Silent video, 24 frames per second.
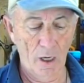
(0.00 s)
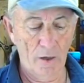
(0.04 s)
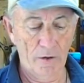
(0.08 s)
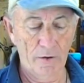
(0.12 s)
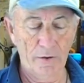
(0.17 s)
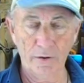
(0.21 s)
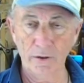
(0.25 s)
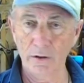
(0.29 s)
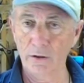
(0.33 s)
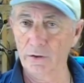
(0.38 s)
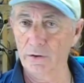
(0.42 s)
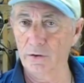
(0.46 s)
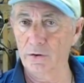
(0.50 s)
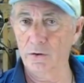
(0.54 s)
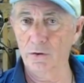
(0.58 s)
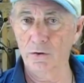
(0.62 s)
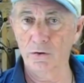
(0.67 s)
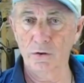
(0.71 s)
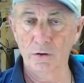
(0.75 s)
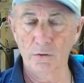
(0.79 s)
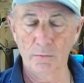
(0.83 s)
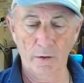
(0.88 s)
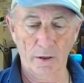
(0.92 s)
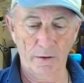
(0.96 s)
you're going to look at the two
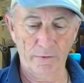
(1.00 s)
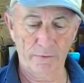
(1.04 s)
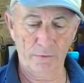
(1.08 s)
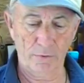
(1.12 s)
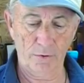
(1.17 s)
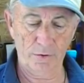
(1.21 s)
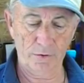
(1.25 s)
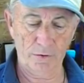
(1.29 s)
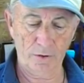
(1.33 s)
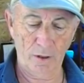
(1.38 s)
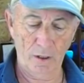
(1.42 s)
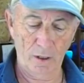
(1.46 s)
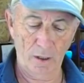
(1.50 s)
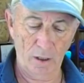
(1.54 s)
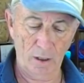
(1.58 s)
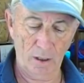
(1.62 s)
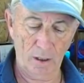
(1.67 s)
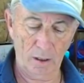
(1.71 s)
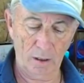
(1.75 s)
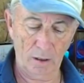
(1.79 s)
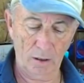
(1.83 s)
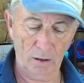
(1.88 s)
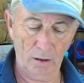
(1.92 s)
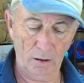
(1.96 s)
two by fours,
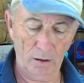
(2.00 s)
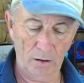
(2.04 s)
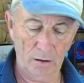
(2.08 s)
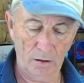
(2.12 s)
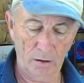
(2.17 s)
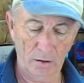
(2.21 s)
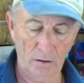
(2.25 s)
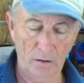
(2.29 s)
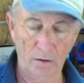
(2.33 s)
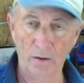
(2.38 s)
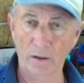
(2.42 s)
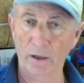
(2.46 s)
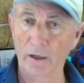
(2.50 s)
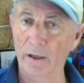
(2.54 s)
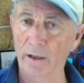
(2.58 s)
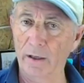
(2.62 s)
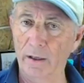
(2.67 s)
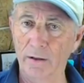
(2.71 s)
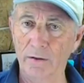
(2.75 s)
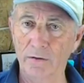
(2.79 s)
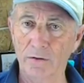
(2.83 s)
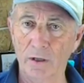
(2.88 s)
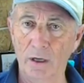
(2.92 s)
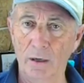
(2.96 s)
and he, you know,
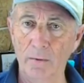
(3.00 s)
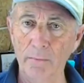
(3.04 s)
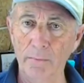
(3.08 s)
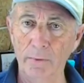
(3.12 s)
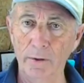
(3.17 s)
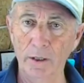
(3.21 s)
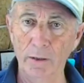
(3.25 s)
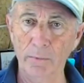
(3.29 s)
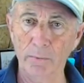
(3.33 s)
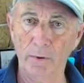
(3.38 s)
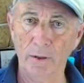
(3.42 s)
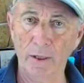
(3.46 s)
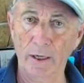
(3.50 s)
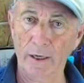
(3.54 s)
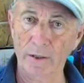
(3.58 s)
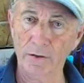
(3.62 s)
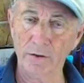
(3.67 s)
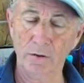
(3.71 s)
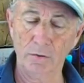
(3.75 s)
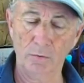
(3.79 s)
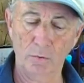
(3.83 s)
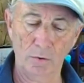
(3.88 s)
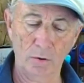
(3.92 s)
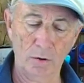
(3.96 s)
some people
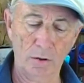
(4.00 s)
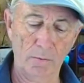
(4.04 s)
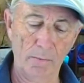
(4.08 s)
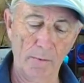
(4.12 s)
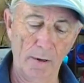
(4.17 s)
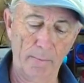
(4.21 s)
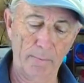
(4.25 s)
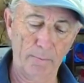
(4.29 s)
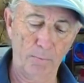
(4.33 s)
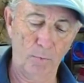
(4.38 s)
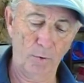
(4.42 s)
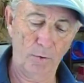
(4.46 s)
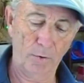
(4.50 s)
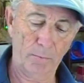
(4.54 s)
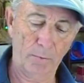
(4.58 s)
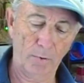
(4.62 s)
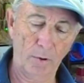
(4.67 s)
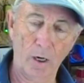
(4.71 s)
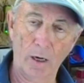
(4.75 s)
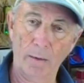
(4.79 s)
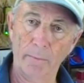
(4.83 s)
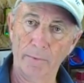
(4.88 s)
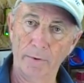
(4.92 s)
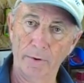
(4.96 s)
actually will come up with a
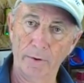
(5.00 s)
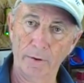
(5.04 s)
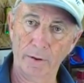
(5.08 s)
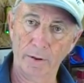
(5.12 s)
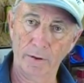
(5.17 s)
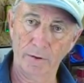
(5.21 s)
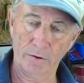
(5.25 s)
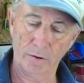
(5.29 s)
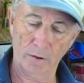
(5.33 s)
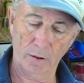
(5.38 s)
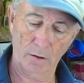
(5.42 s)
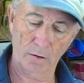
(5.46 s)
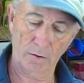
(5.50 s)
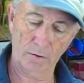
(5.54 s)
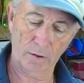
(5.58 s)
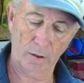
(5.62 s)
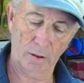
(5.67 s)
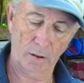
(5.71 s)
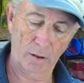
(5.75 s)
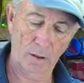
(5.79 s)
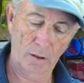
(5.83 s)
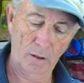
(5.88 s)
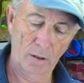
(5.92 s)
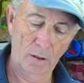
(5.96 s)
problem here and say,
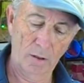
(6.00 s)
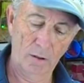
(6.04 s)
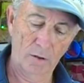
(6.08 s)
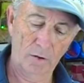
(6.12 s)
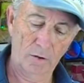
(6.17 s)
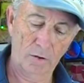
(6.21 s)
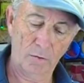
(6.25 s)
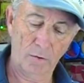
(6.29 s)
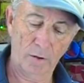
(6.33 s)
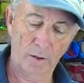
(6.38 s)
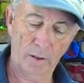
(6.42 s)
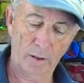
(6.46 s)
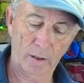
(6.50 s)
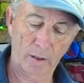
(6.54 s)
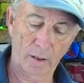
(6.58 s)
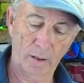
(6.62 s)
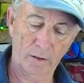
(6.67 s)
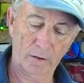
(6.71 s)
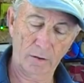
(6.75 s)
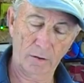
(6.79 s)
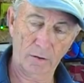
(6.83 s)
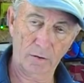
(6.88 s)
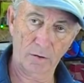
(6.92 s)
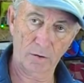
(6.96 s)
okay, do I
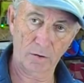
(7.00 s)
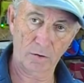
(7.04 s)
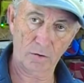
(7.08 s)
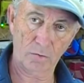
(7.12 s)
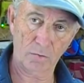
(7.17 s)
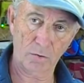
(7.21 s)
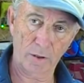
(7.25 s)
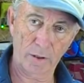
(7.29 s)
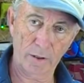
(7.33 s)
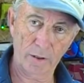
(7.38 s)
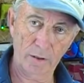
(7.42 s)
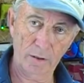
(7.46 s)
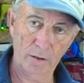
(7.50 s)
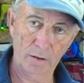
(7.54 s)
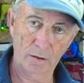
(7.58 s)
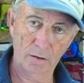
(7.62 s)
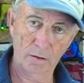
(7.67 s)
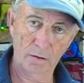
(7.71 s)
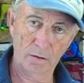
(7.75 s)
connect it this way,